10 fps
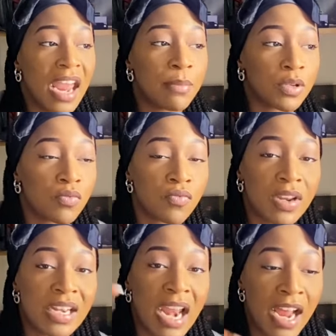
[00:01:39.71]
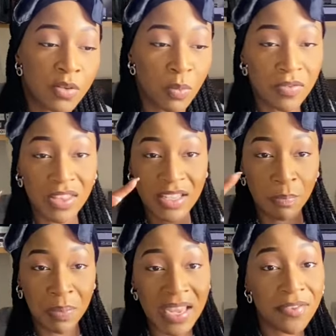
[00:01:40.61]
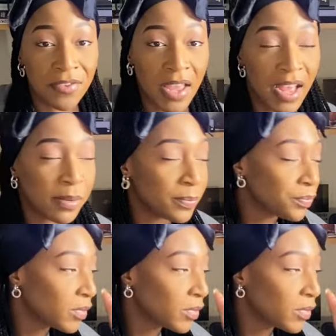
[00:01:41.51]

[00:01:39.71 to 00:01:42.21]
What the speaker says: came to realize with this beef here